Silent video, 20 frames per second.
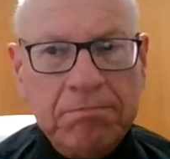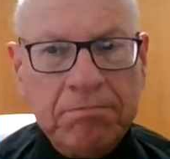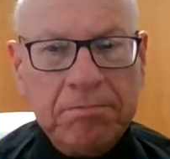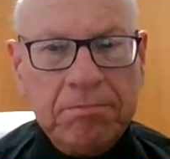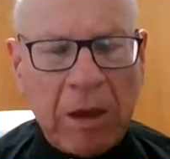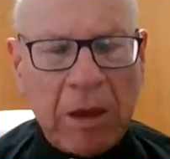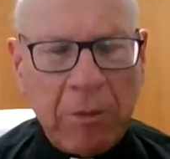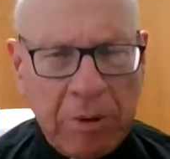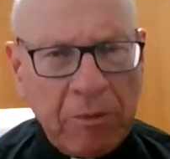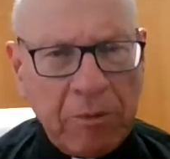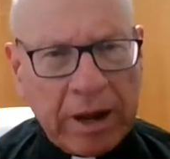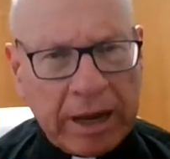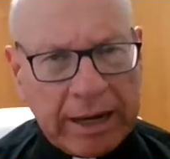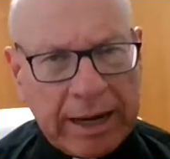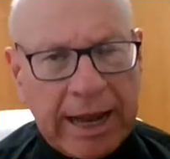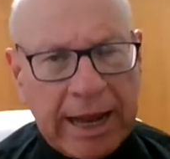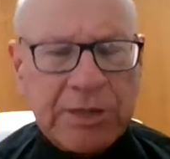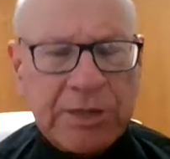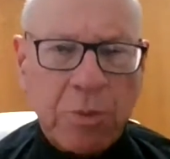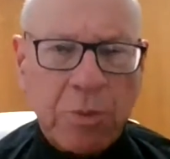and we
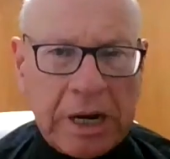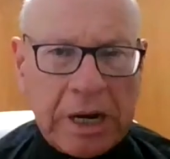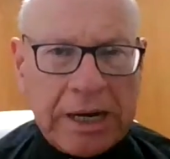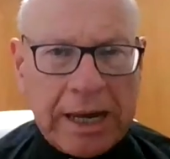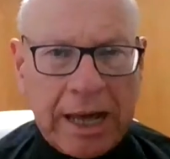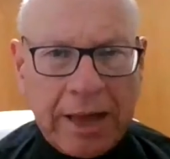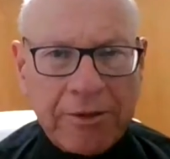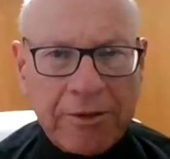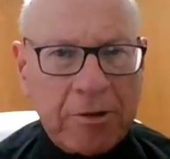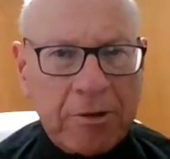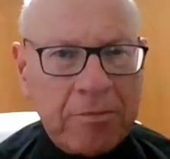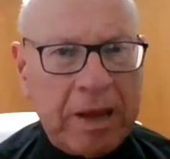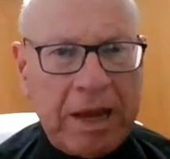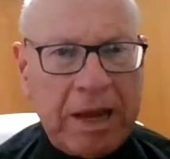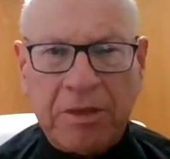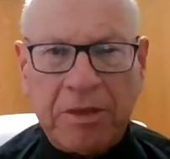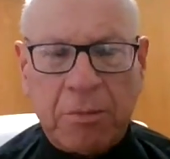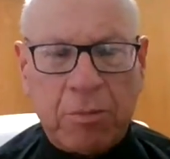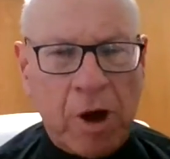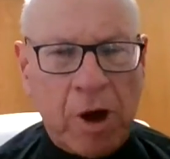recognize one another in
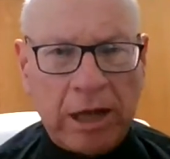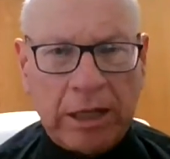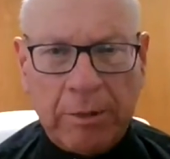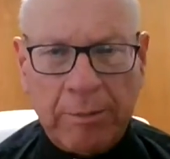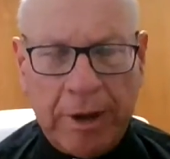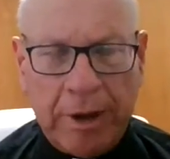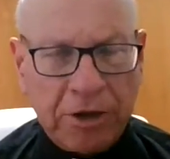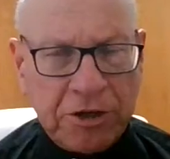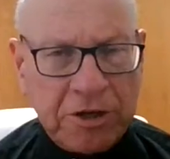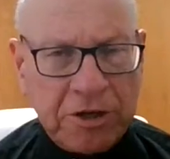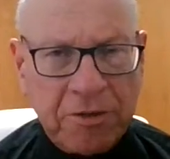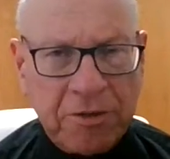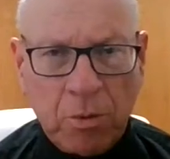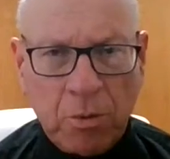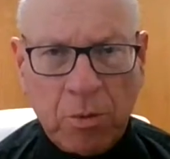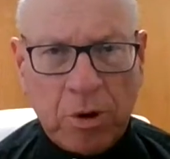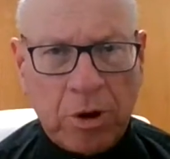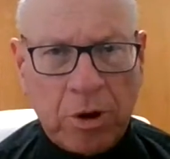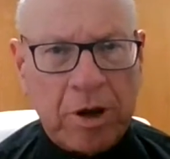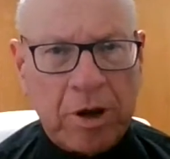the proclamation of the
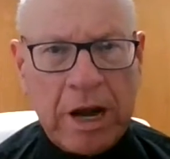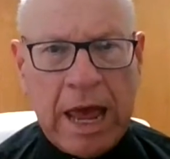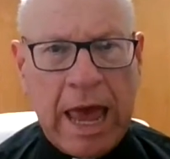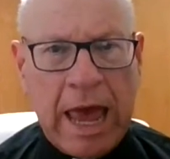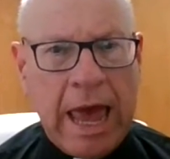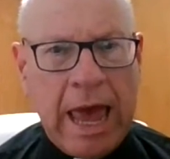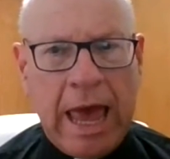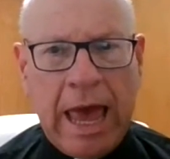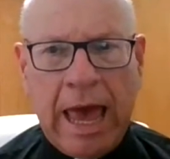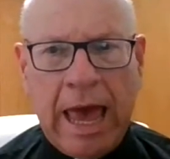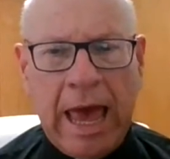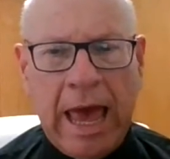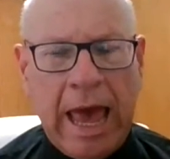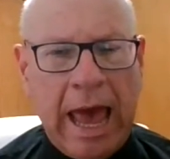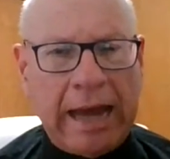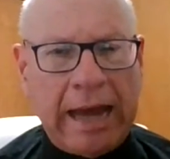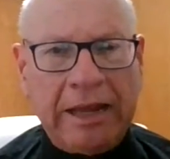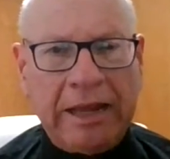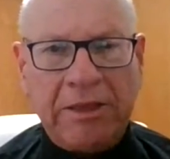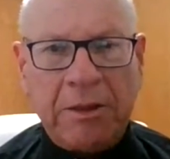word
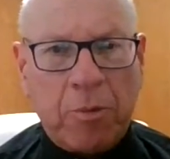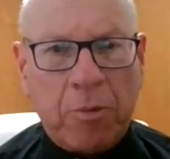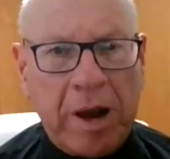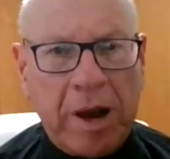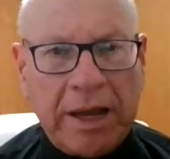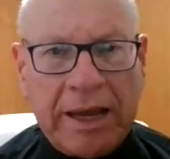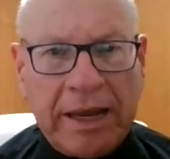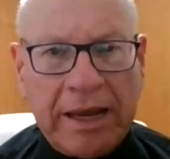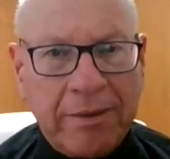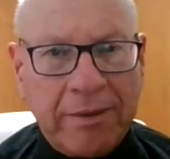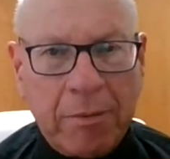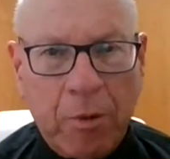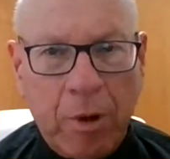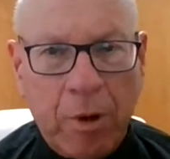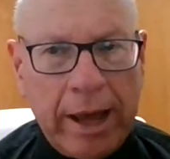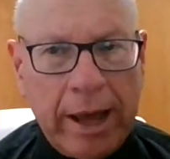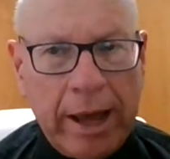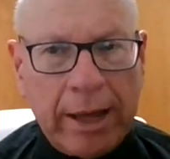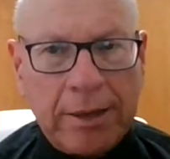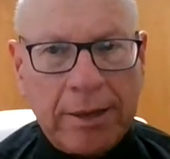and in the breaking of the
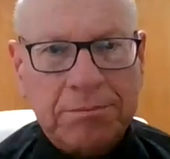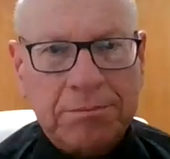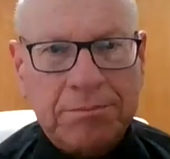bread.